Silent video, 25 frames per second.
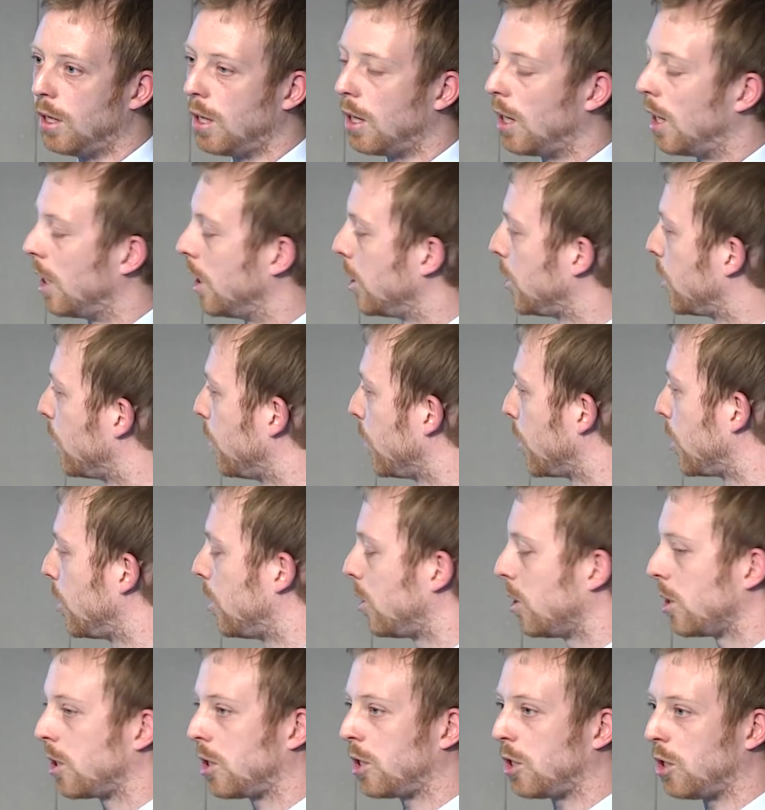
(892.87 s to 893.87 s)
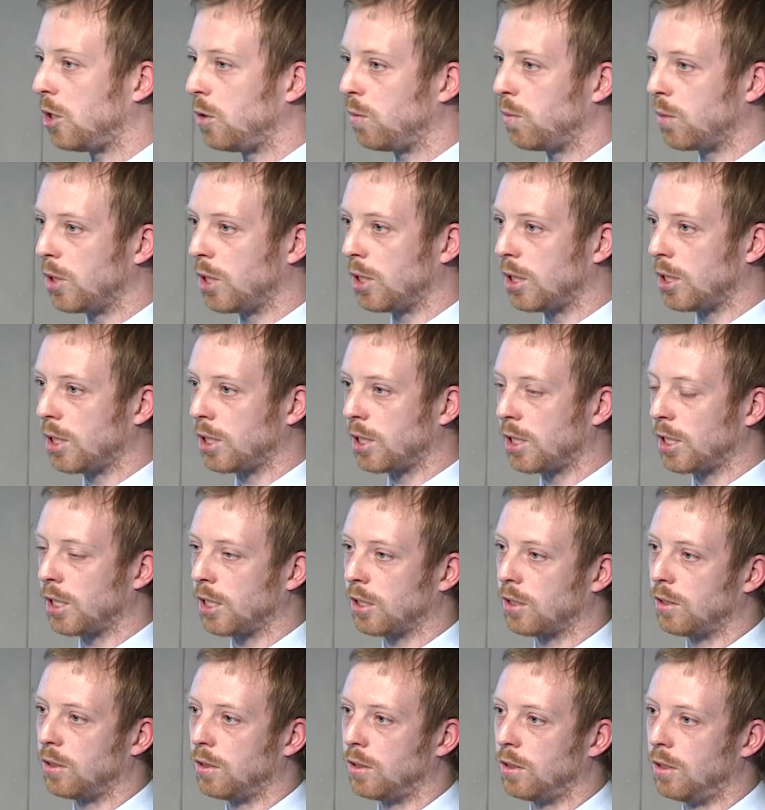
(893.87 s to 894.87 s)
So it's not assumed that the
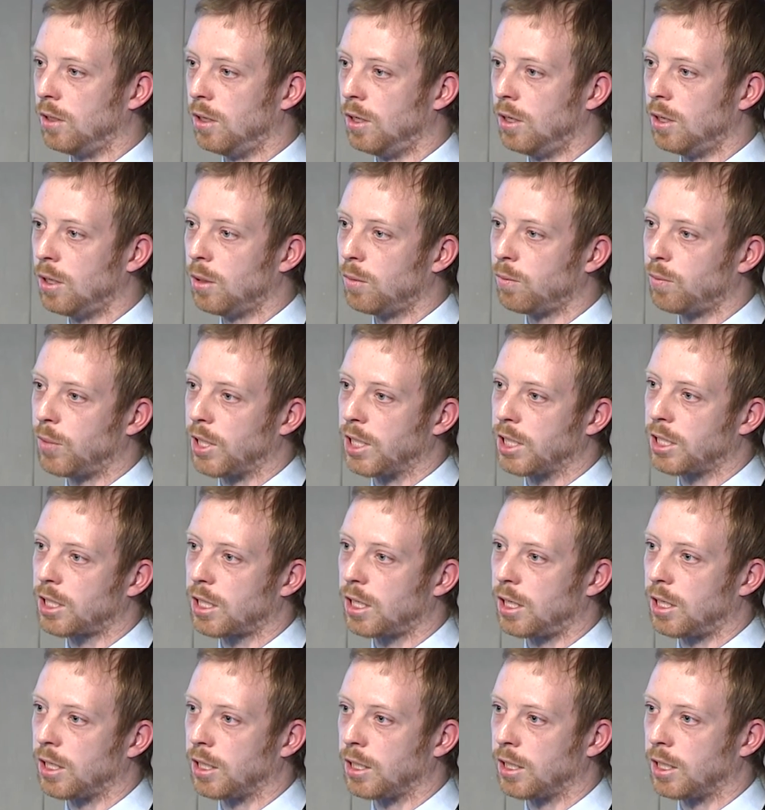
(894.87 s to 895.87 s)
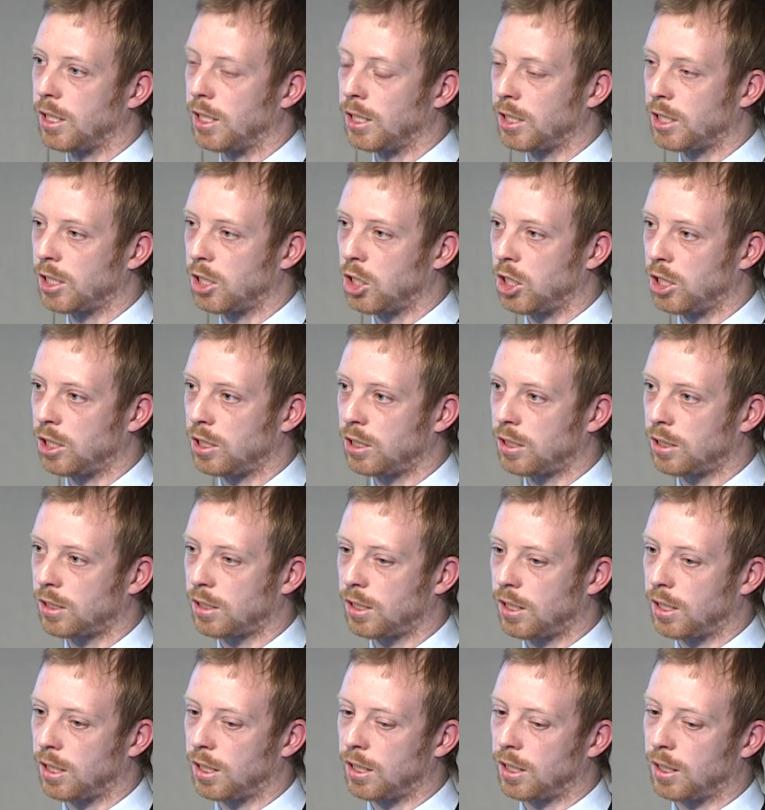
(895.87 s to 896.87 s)
single baseline,
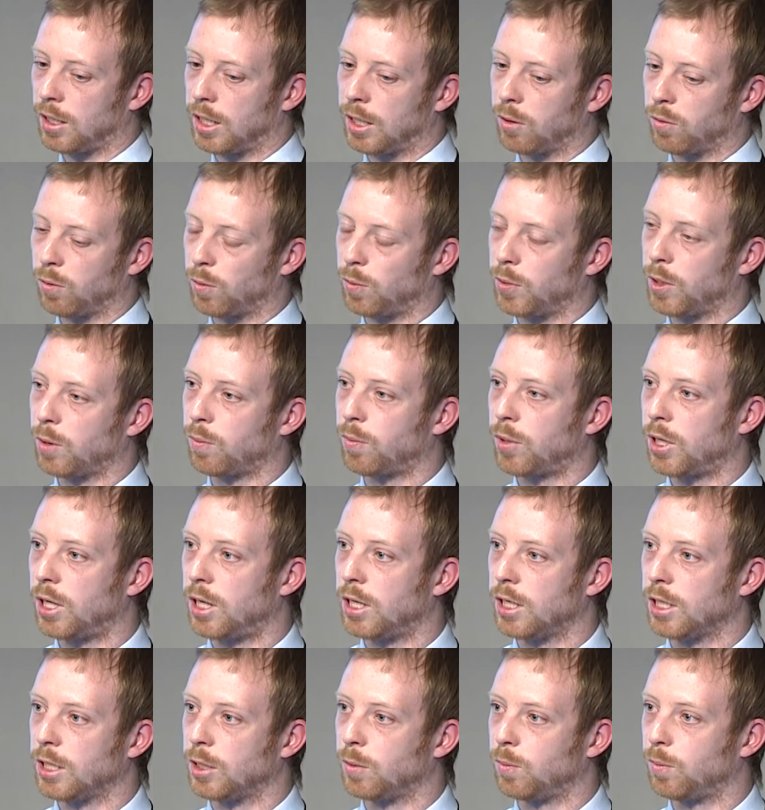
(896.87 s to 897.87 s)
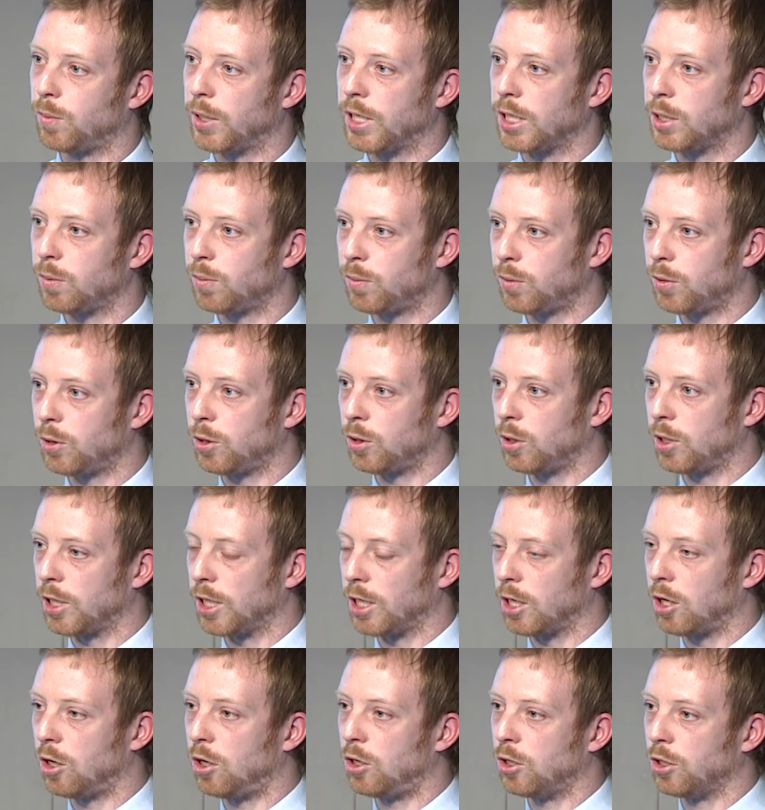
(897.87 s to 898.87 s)
it would be applied based purely
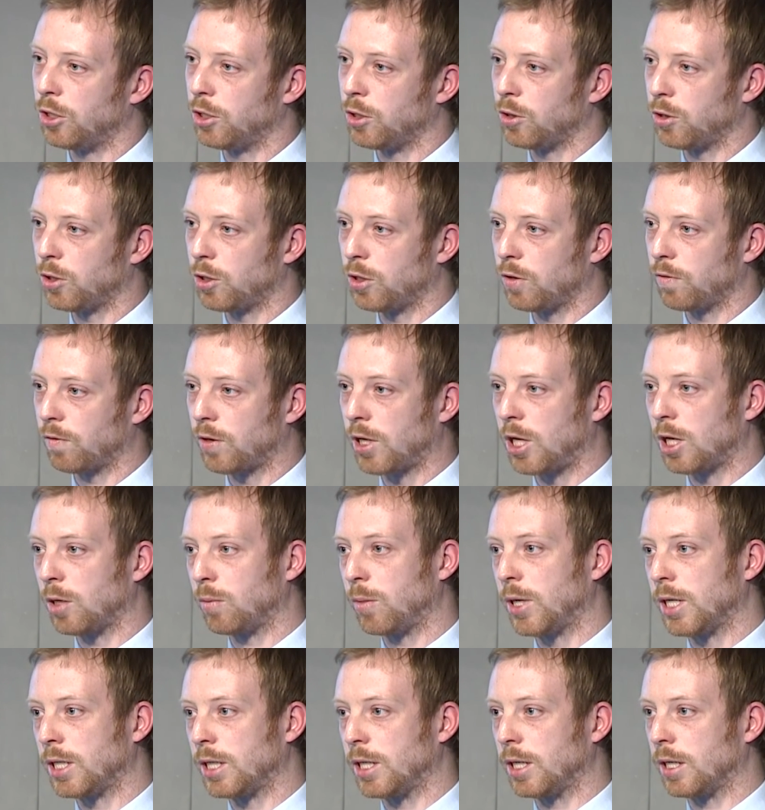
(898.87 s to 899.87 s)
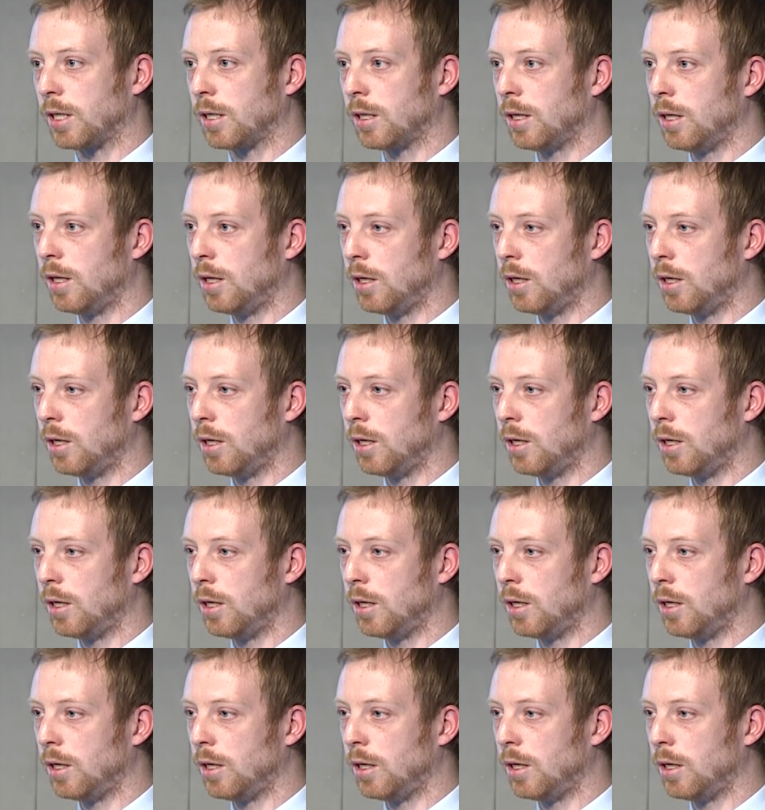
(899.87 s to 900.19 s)
on the sort of climatic